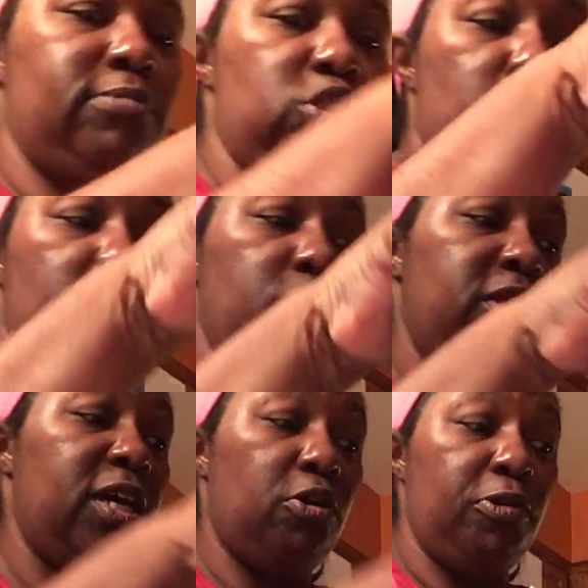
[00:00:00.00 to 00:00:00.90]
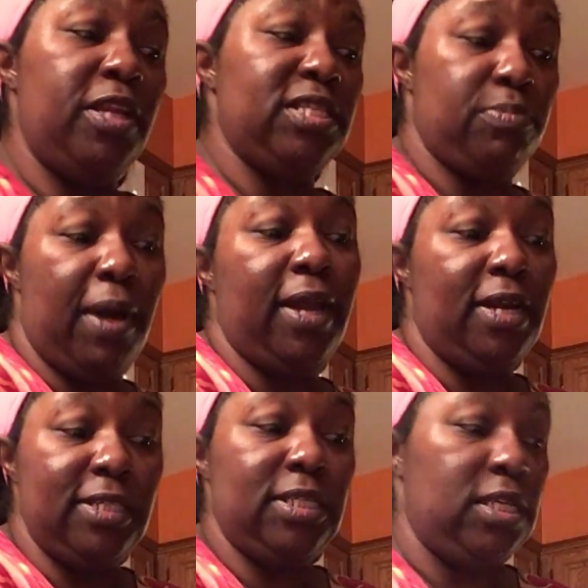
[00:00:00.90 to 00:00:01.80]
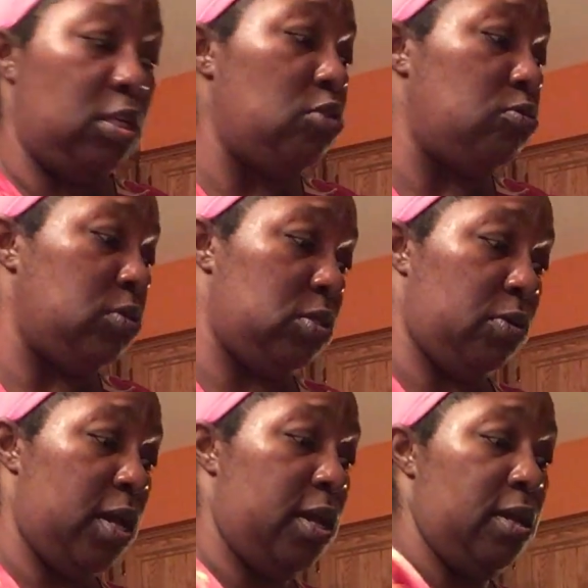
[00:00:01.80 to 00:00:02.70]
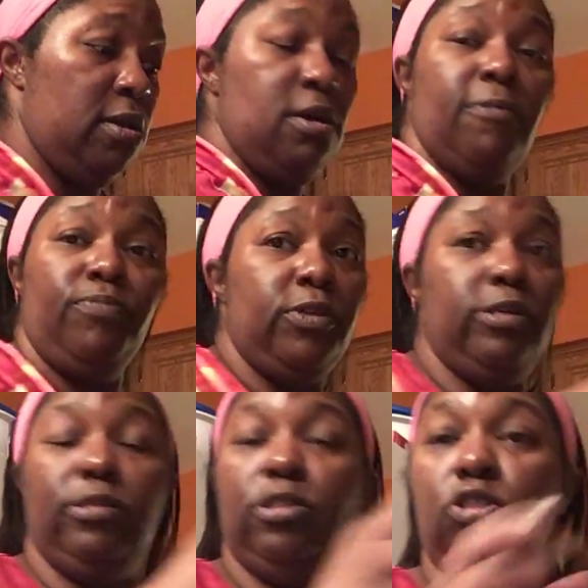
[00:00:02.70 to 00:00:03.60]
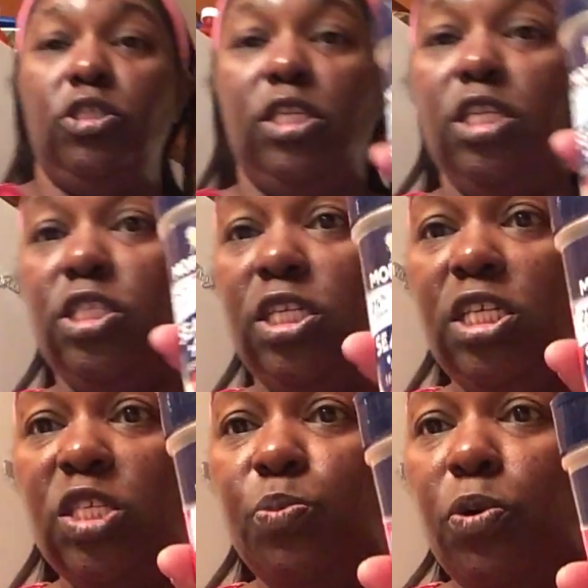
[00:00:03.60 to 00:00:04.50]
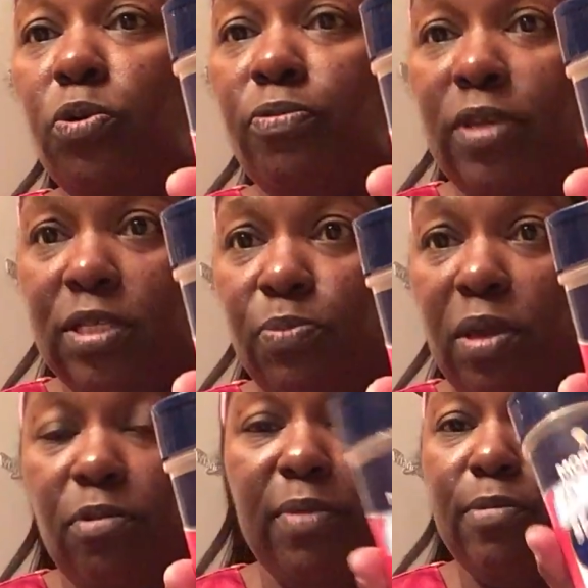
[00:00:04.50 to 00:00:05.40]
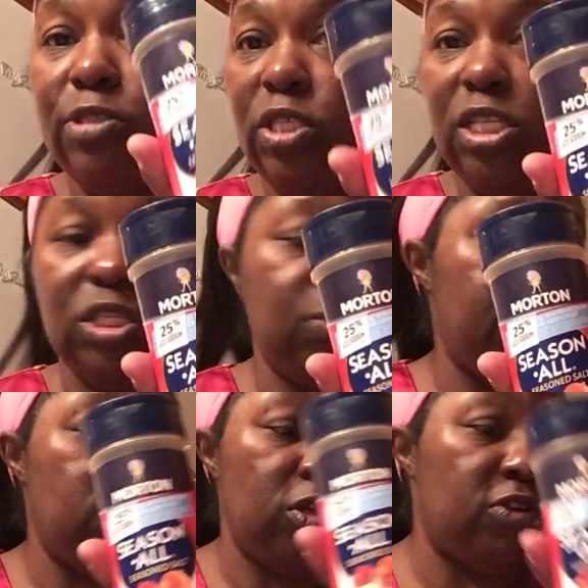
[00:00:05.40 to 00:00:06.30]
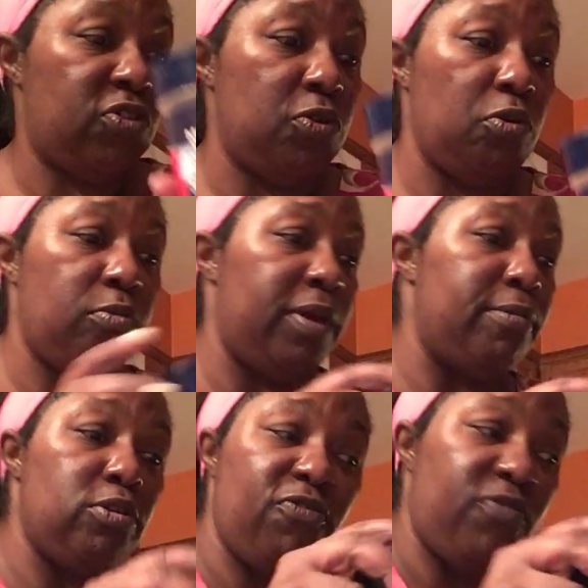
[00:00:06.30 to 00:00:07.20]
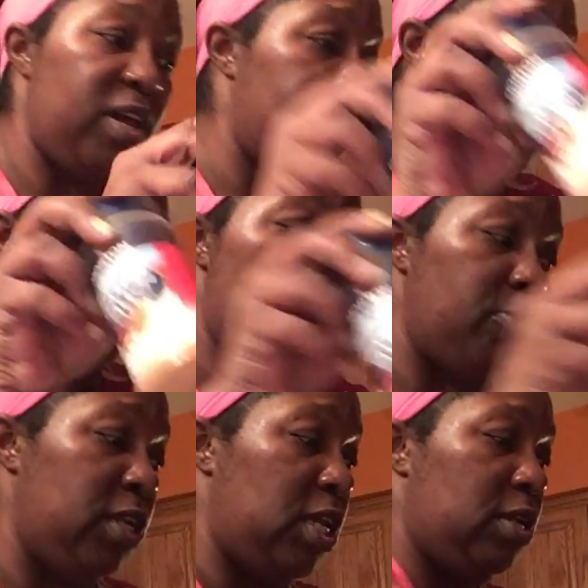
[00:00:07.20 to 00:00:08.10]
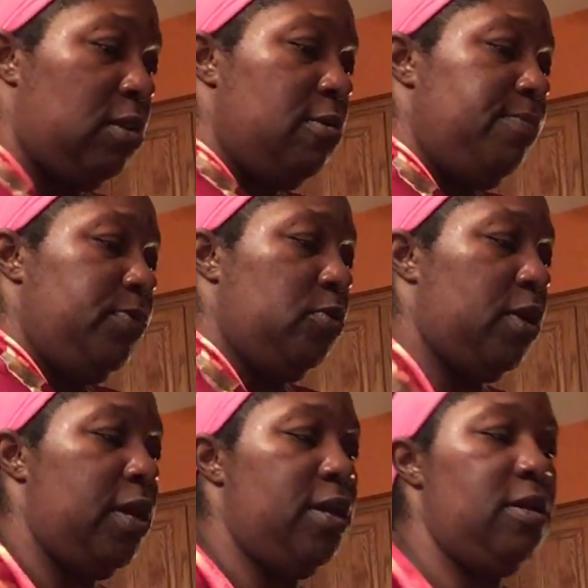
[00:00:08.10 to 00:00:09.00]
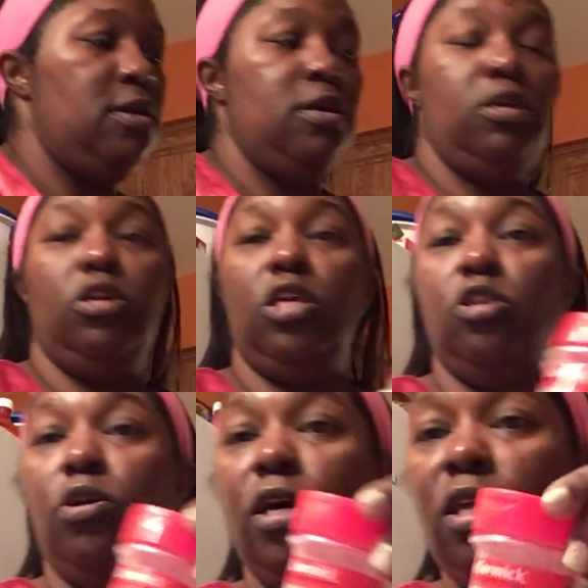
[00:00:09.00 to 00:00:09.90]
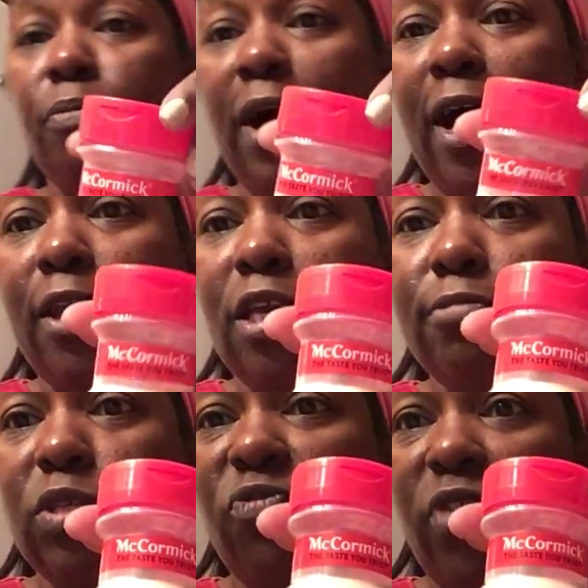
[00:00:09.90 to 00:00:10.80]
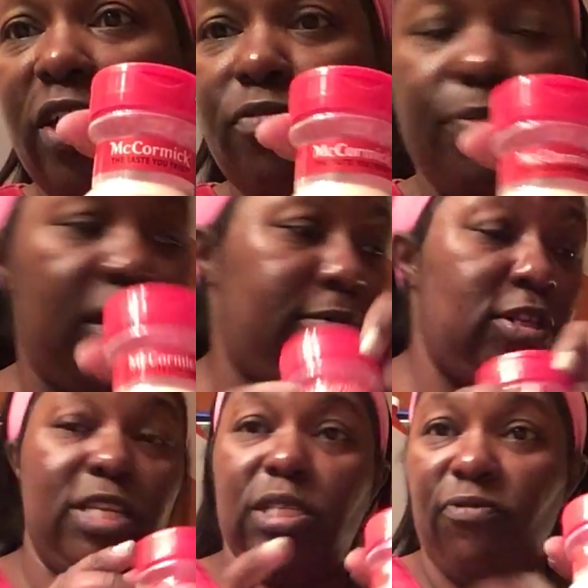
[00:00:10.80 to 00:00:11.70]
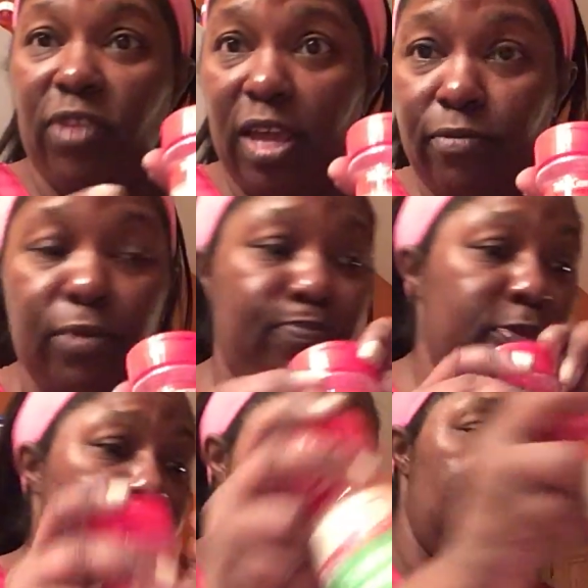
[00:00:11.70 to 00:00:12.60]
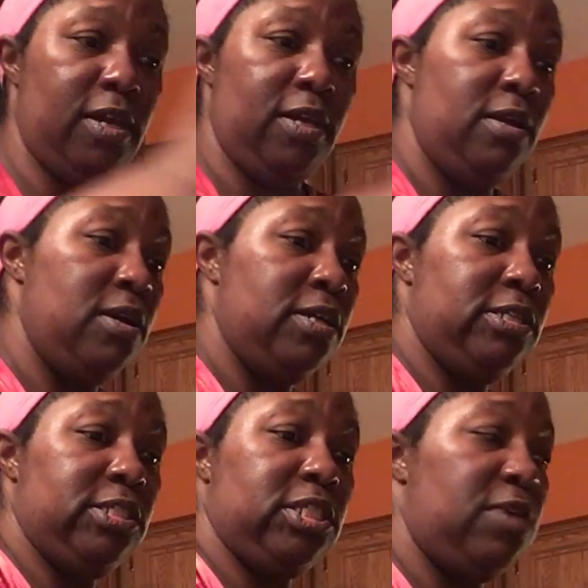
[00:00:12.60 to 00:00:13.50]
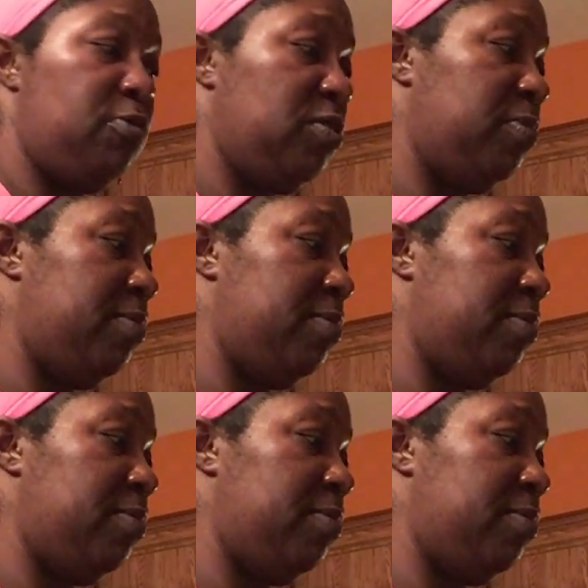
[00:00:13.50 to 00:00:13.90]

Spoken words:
I'm showing you the ingredients my auntie used. Okay. You just need a teaspoon of this, baby. Maybe a teaspoon and a third, baby. A little flavor, that's all we need. Okay? You need a little onion powder. Give it some flavor, baby. You need some flavor up in there, okay? Stay with me.